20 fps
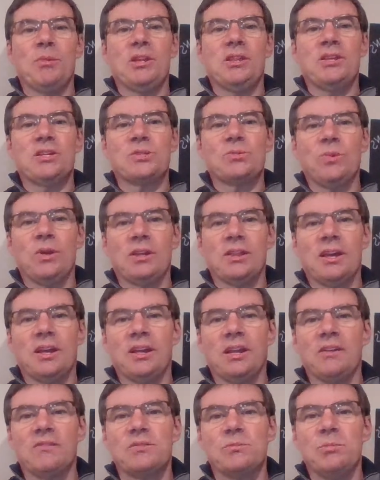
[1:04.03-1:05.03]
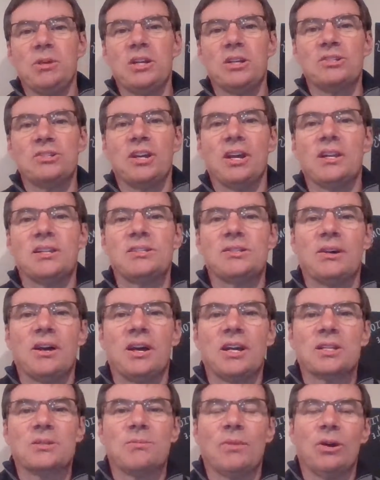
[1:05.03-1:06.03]
in this week, that gives me a chance to
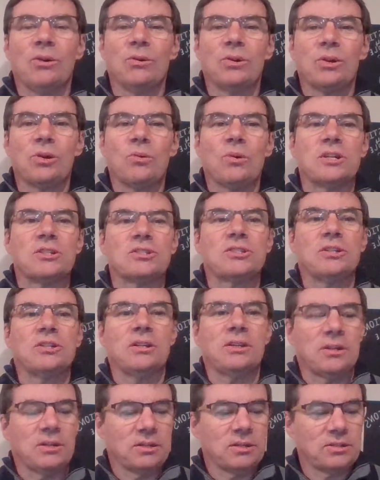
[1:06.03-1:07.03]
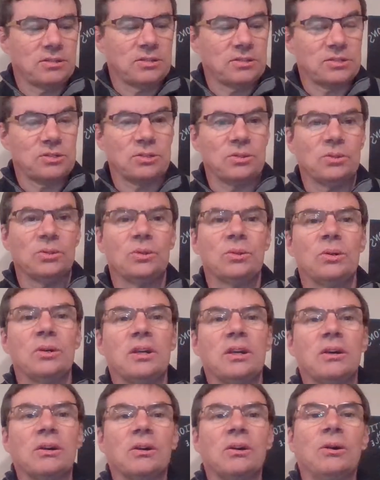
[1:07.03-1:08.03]
ask my own question. So
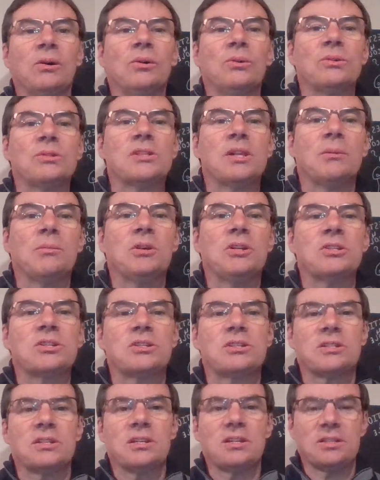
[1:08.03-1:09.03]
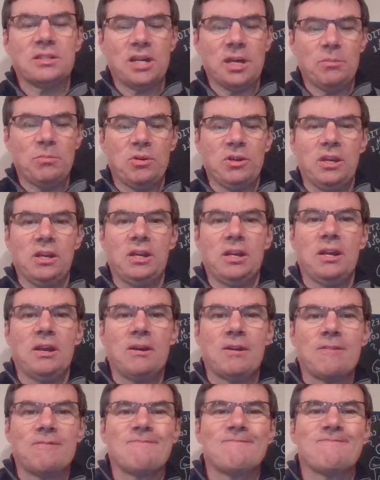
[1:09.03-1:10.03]
here goes. Let me just type it in here.